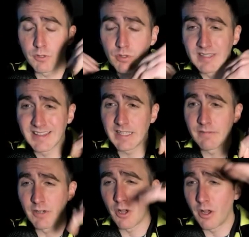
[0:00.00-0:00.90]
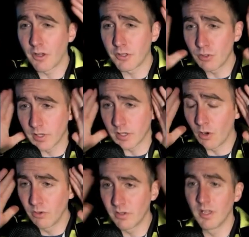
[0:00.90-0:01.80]
You can leave it on. You can
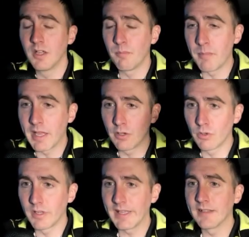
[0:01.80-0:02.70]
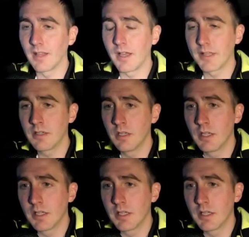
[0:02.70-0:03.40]
hold manual inline